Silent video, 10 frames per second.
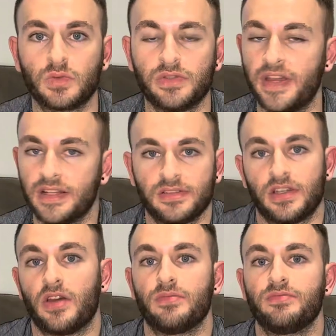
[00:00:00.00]
of it,
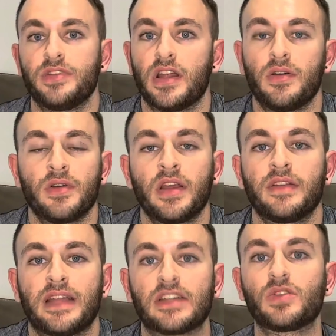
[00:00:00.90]
so, you know,
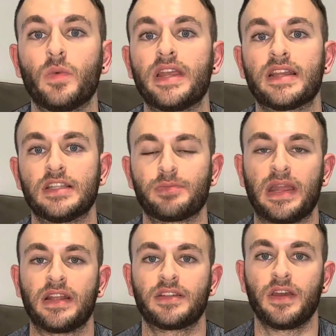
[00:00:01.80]
that's all we can
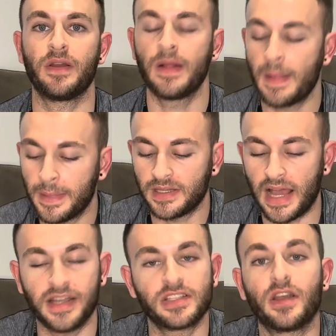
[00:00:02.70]
speak to.
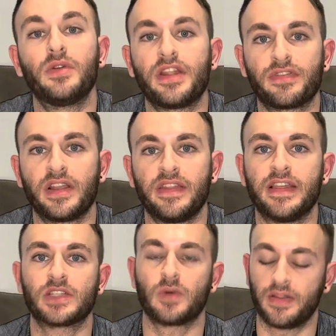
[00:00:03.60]
And it's no different in
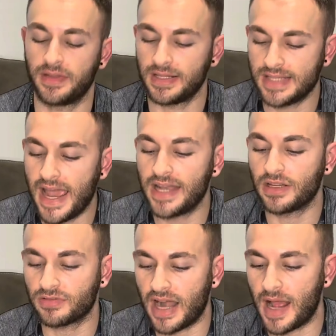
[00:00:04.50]
this one.
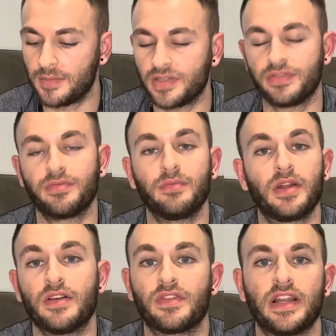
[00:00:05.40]
10 grams of
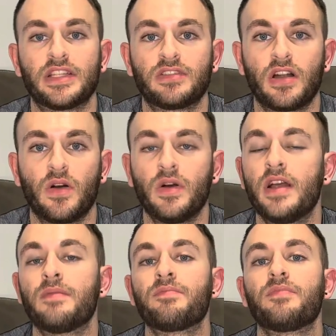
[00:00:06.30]
glycerol,
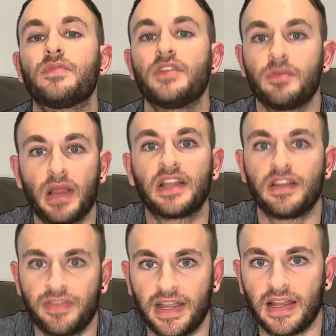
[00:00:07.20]
you bloody
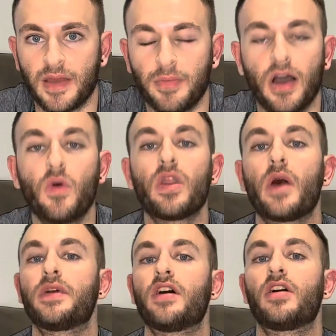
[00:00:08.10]
feel it. But all I
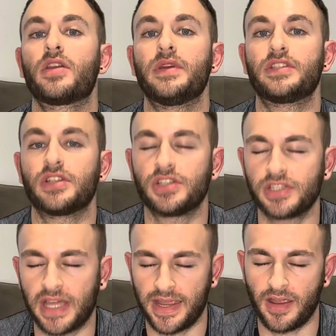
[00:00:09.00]
would argue is just
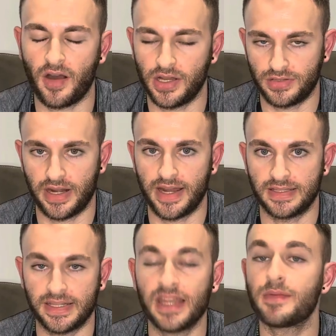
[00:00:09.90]
stay hydrated.
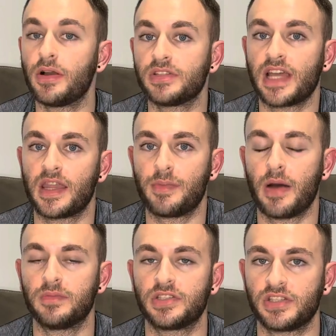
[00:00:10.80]
To get the most out of the
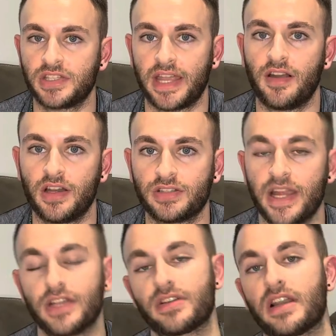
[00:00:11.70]
pumps, stay
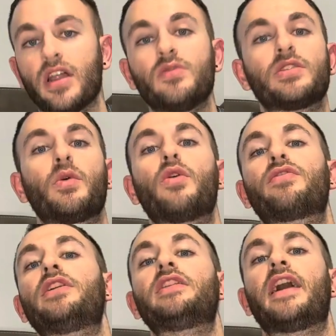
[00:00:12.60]
hydrated. Drink loads of water
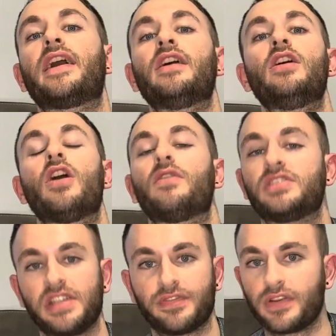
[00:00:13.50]
through the day,
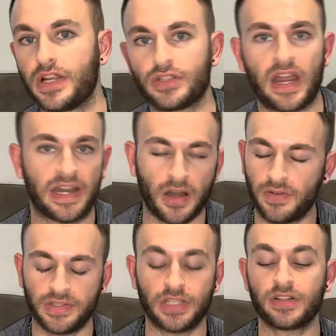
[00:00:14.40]
obviously through your training,
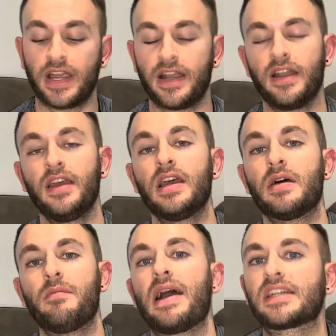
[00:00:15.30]
after your training.
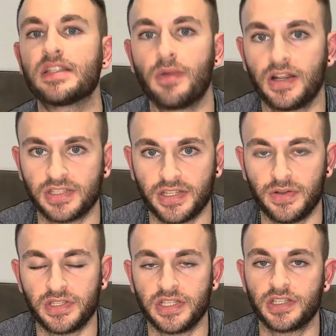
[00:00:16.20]
Maximise the
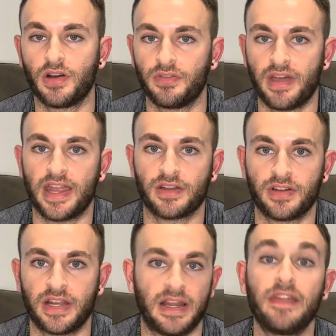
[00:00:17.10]
usage of that
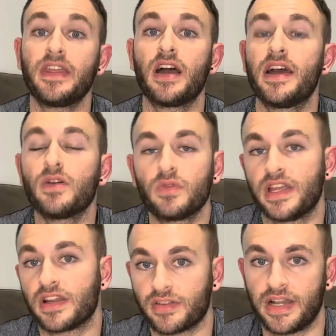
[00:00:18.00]
ingredient and all the
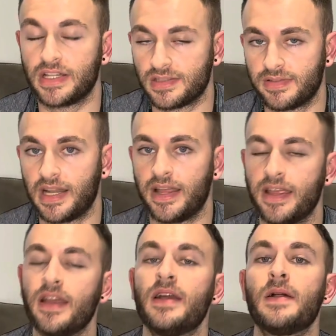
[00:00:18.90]
ingredients
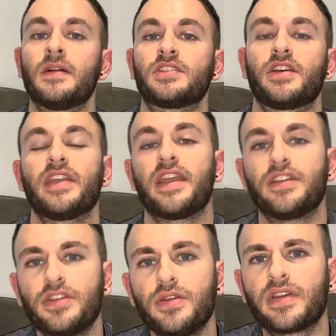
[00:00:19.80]
really. So yeah,
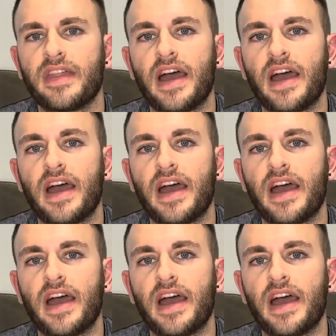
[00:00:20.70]
you do get that